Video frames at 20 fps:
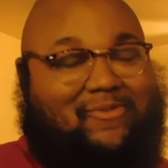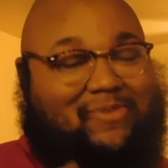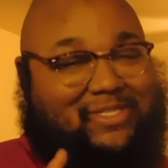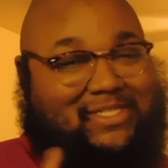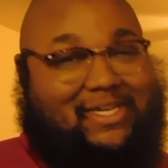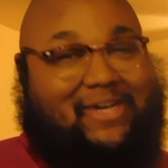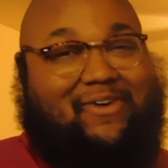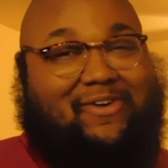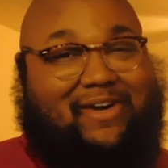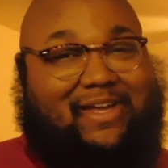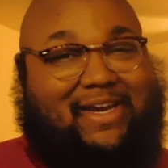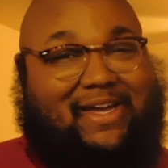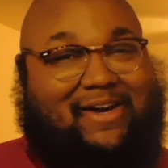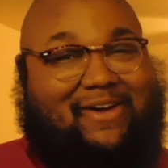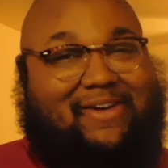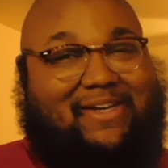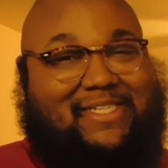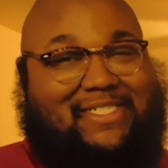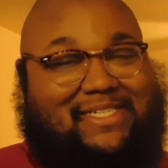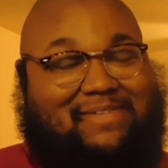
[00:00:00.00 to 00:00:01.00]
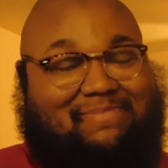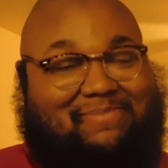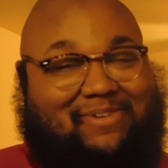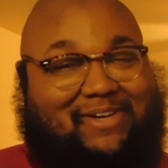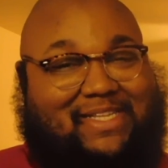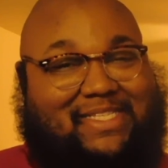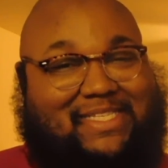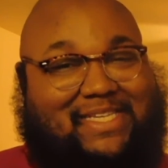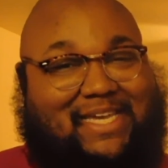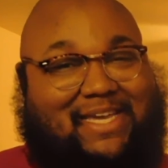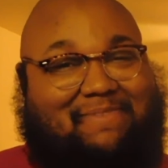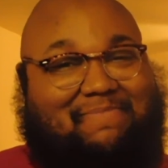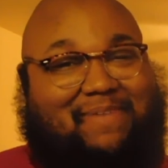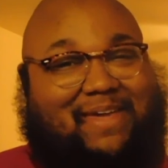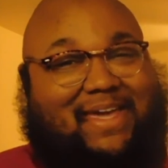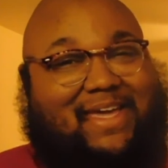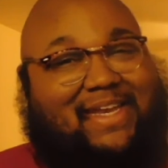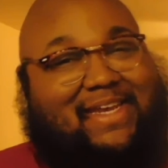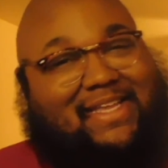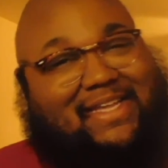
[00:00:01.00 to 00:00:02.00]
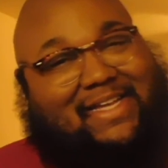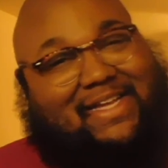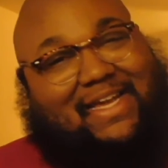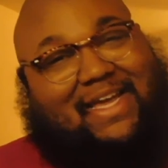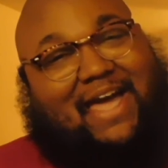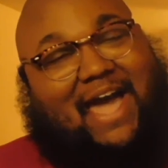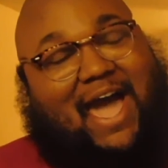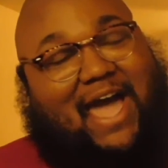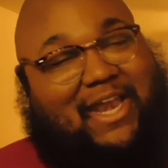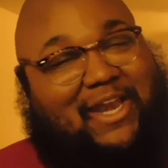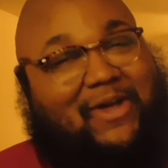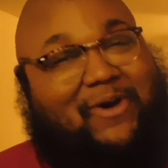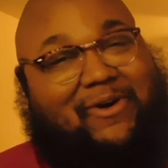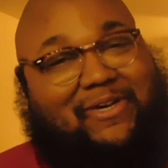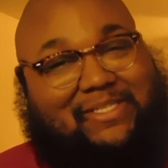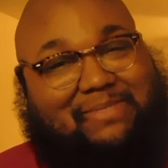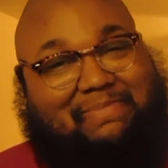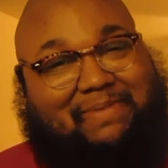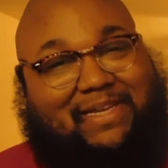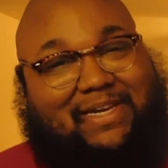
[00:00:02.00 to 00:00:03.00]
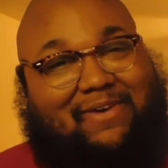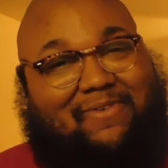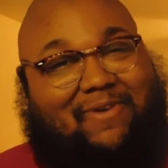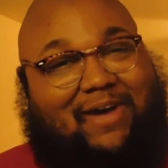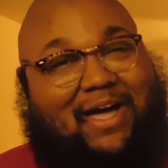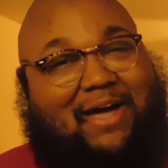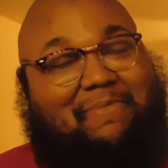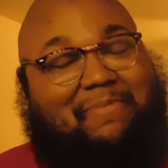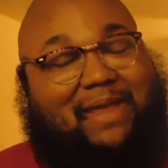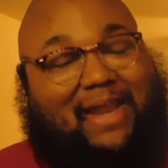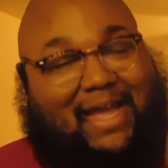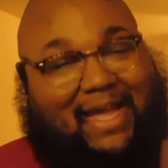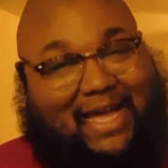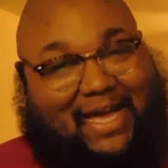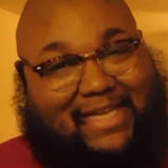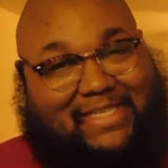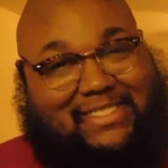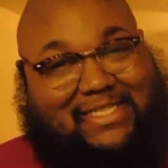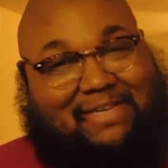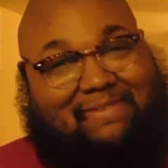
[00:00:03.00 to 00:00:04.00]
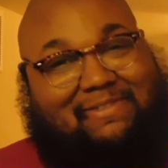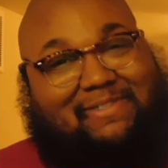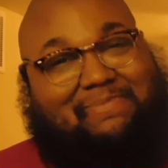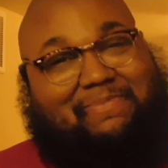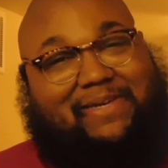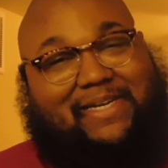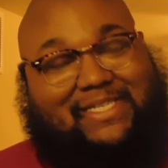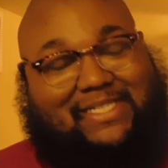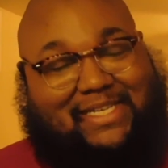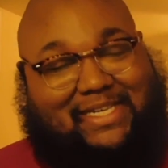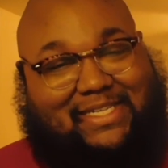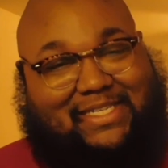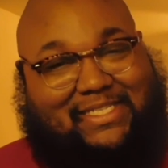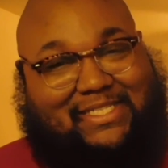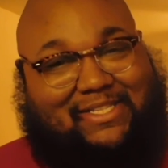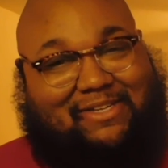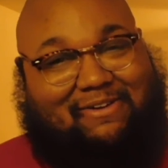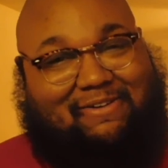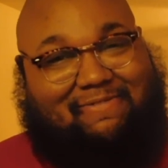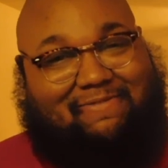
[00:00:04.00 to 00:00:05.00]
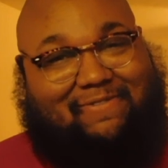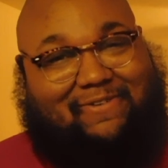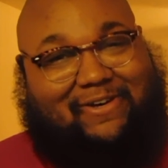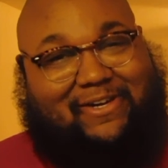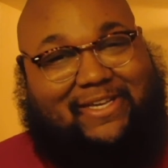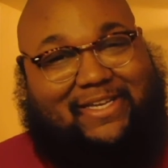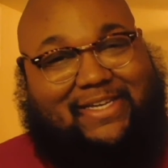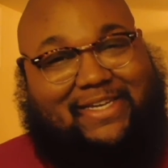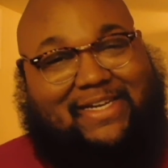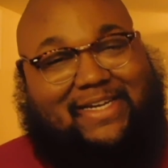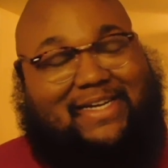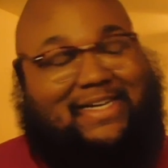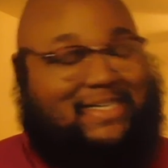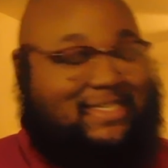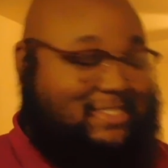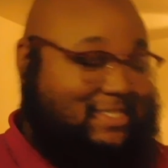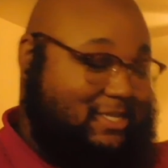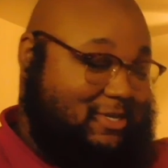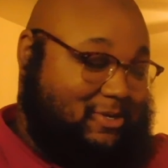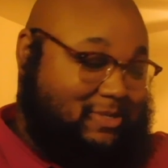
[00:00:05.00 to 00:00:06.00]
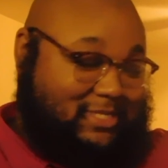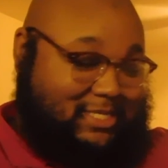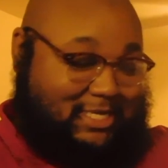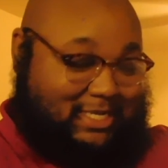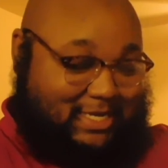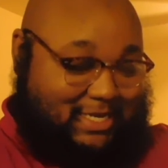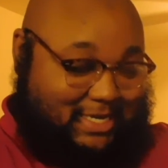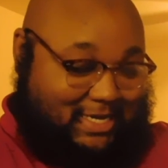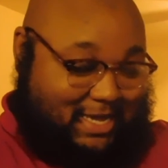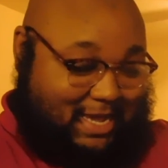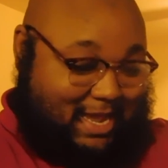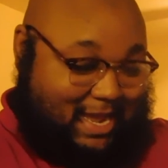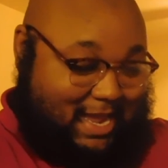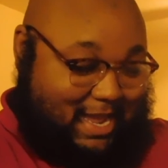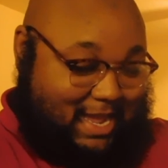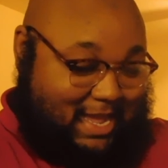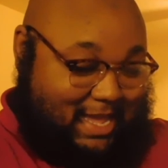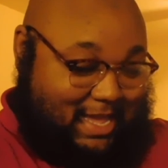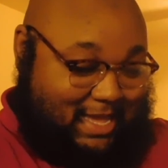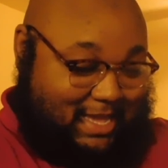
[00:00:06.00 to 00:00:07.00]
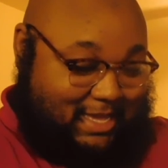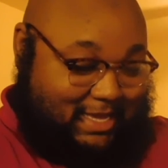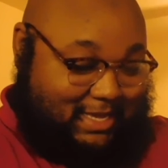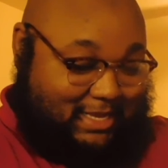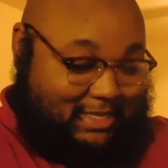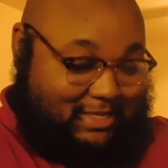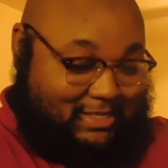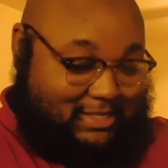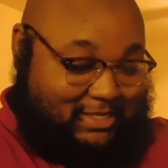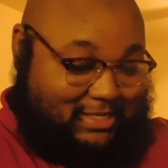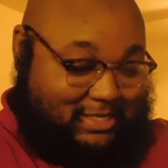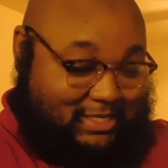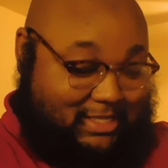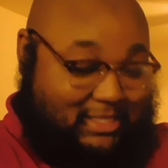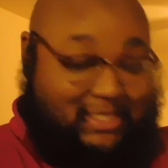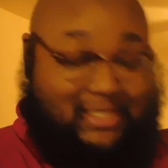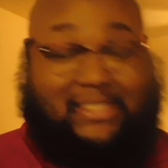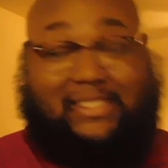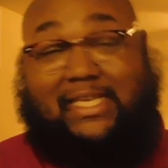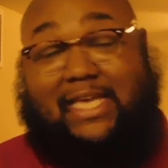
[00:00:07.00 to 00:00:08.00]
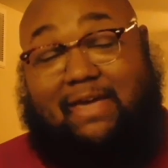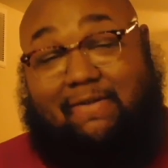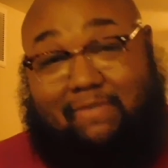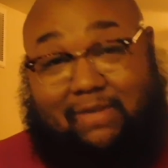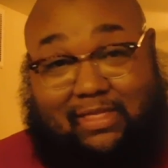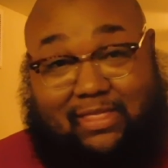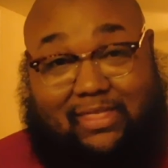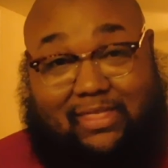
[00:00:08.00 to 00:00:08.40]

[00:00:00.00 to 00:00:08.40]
What's going on? It's your boy Tech Panda. I know it's been a while, but I got something special in store for you. So today is the 7th.